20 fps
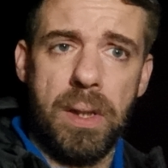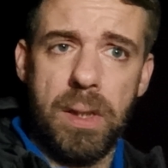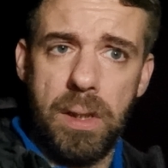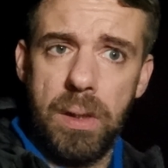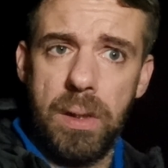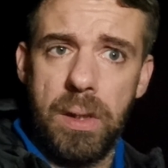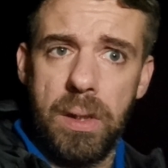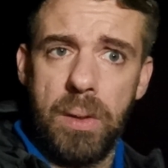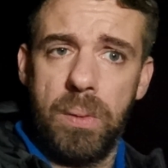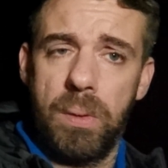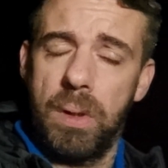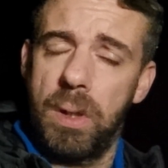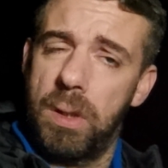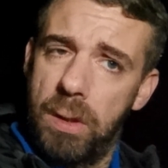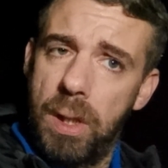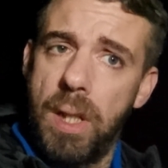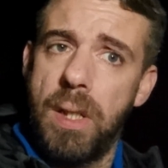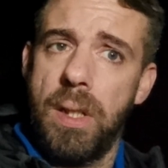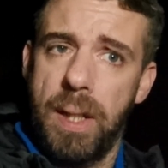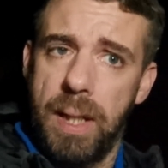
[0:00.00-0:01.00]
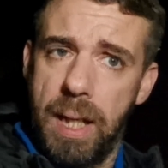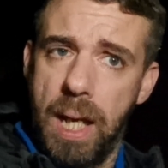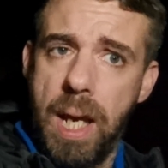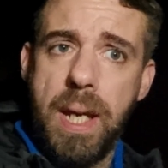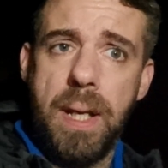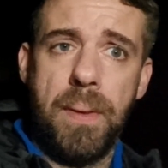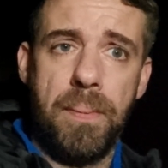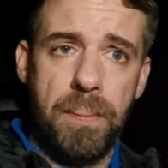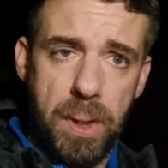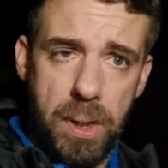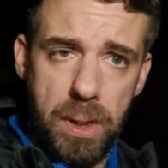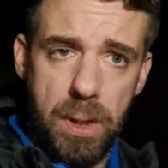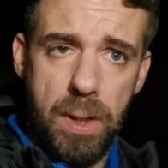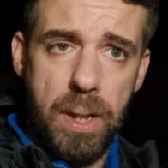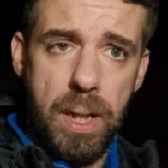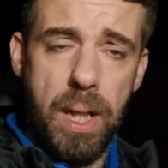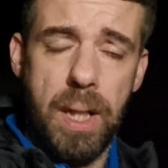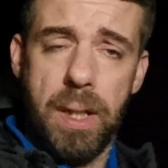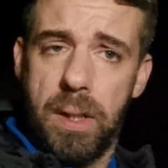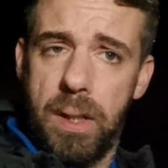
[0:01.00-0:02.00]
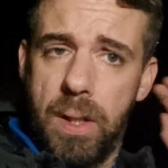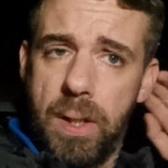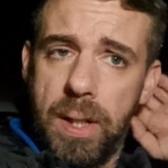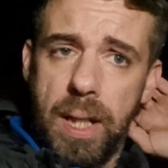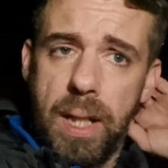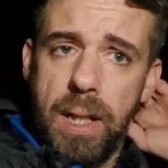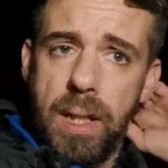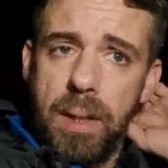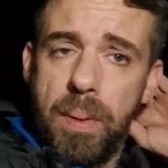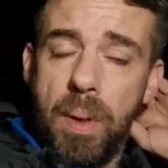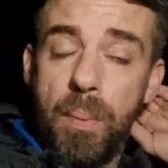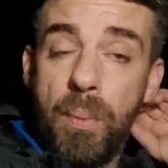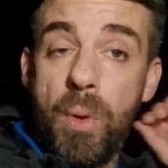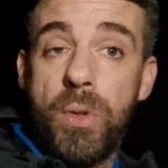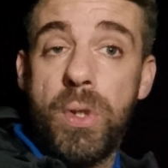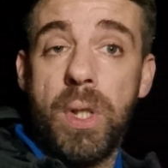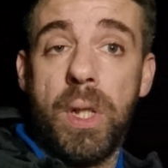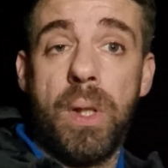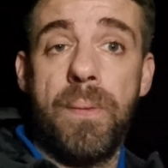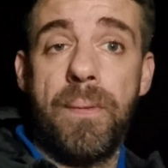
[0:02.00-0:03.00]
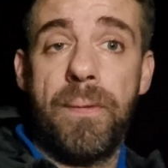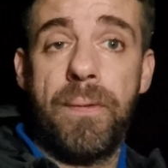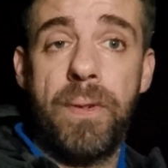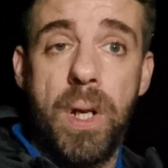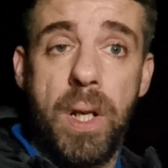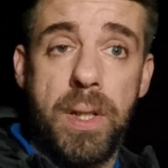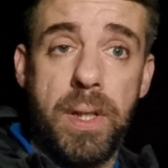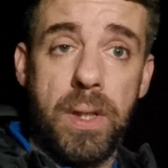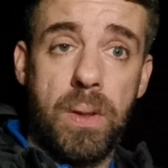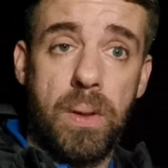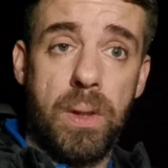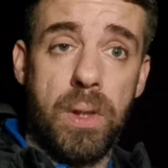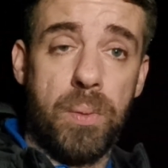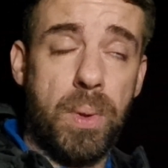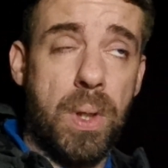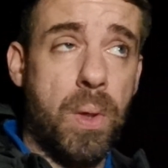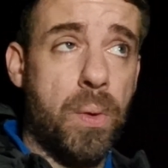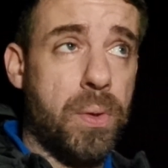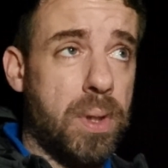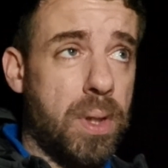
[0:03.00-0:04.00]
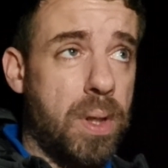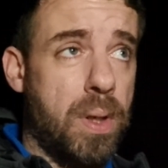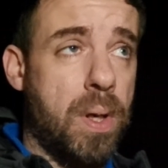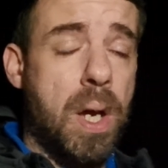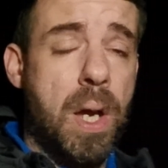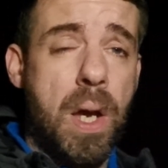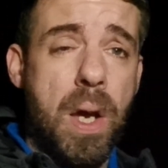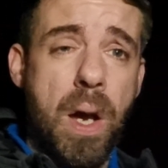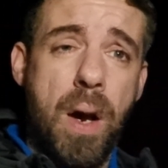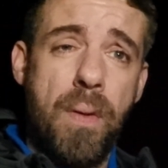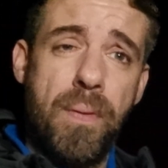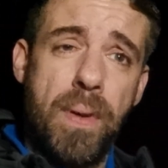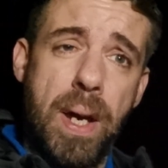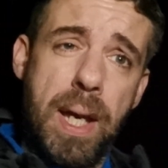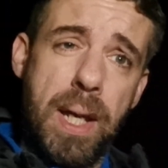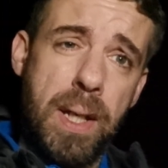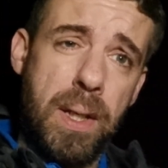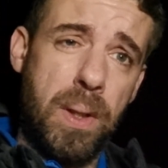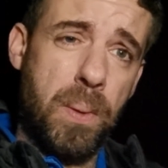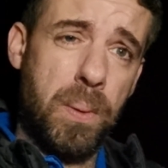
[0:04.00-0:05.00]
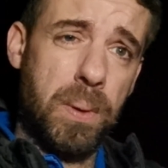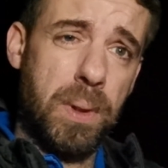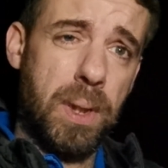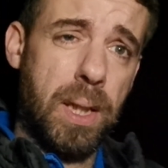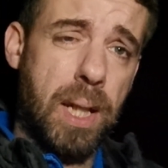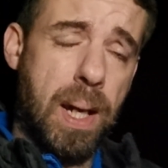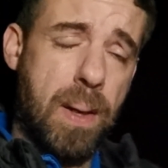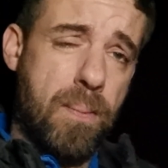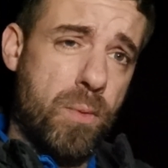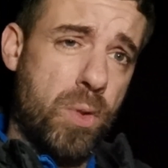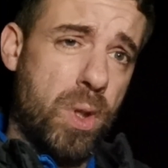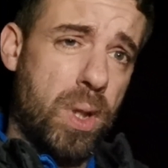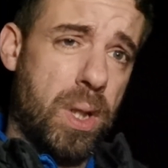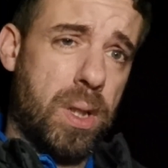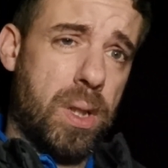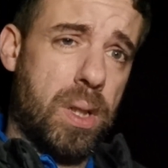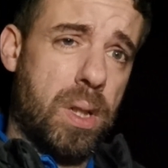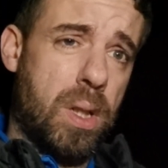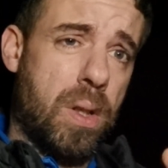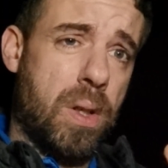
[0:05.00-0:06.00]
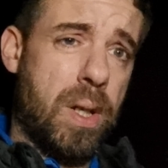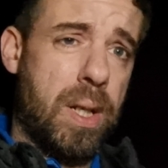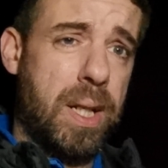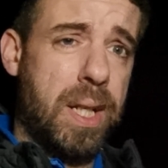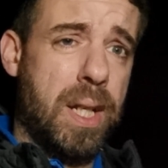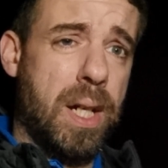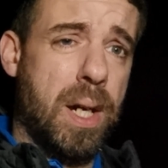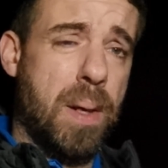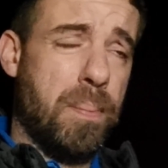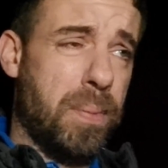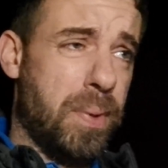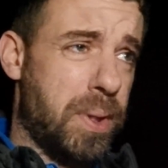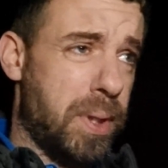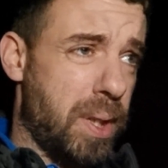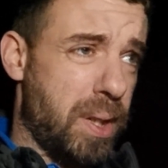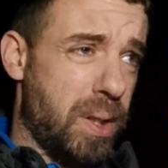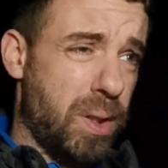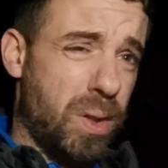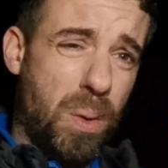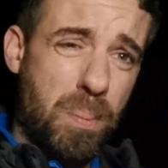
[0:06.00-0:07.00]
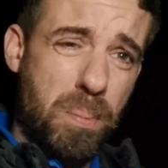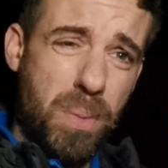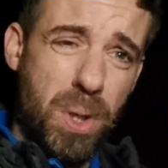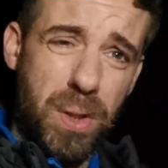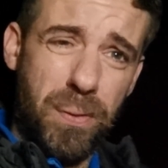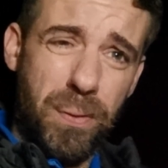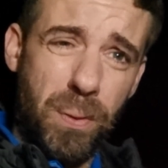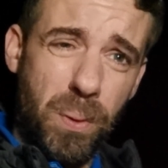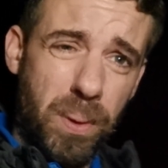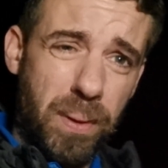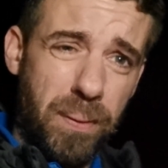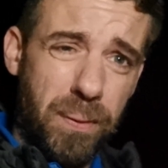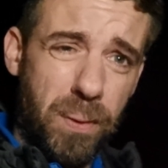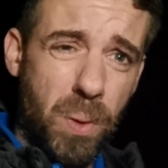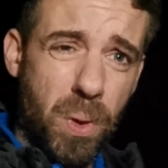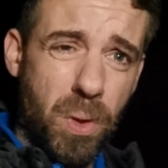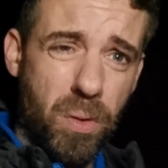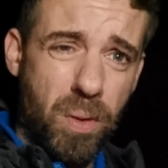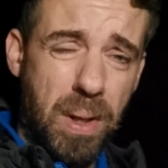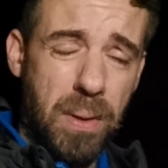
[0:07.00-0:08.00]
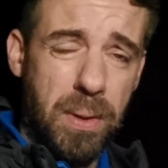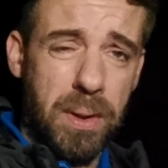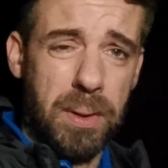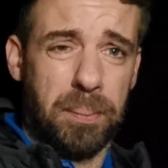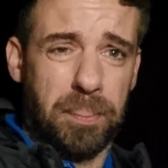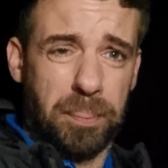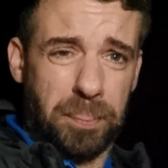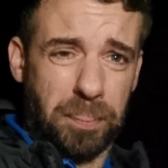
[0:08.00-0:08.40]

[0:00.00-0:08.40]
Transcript: It's okay. It's an okay. I'm also going vertical as well, so I've angled the camera slightly up, so there's not much for the foreground.